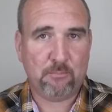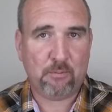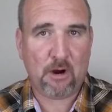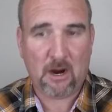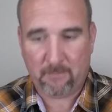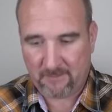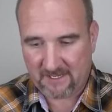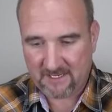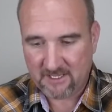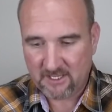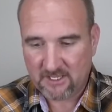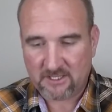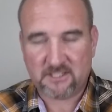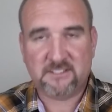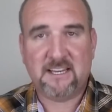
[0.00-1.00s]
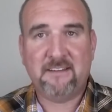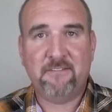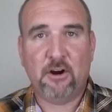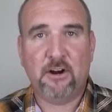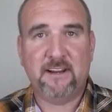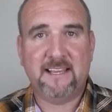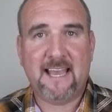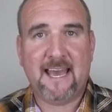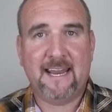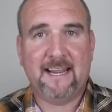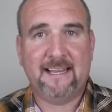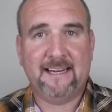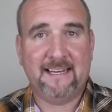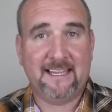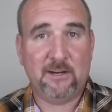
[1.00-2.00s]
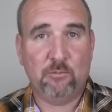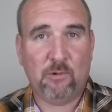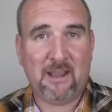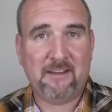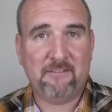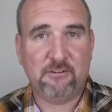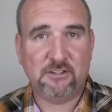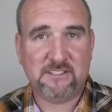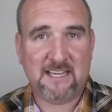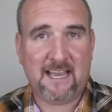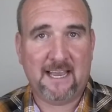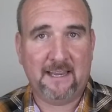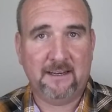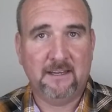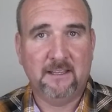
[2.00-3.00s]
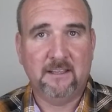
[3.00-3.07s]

property because they've already got a lien waiver signed